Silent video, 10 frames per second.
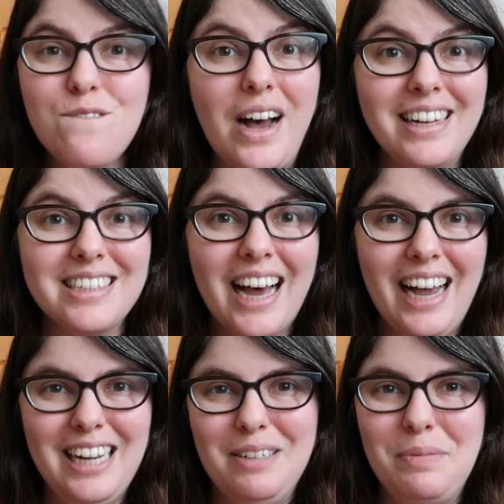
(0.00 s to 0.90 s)

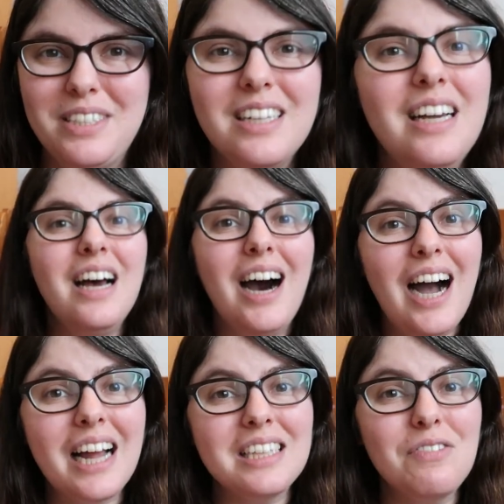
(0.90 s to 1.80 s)
Fun times!
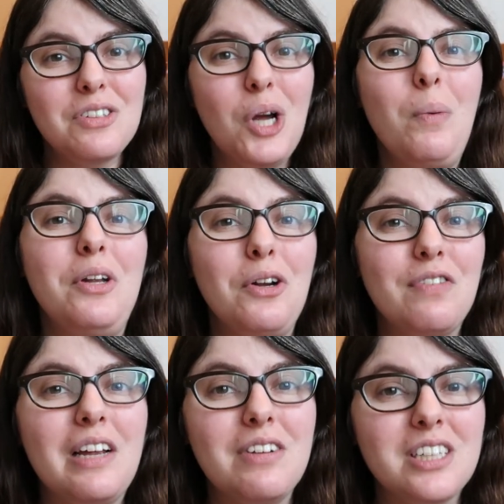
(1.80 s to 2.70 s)
I'd love to know what your
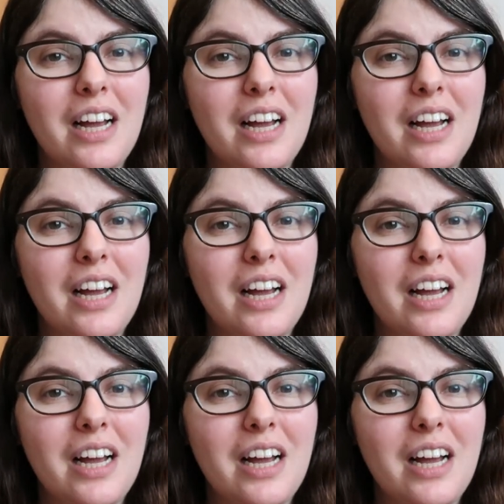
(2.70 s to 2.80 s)
favorite